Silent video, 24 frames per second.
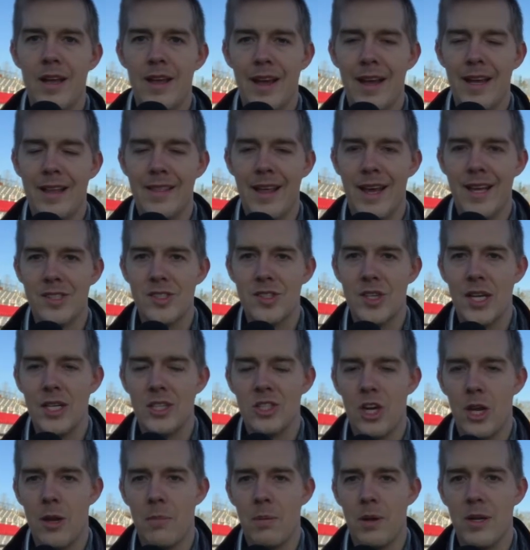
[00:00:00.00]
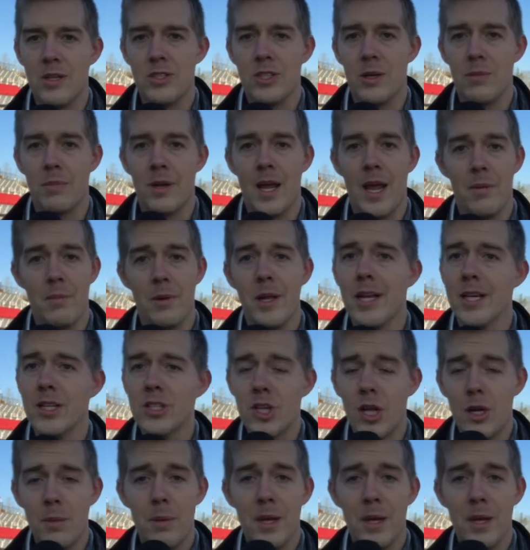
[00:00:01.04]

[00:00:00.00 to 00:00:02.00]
in that state championship game. It is going to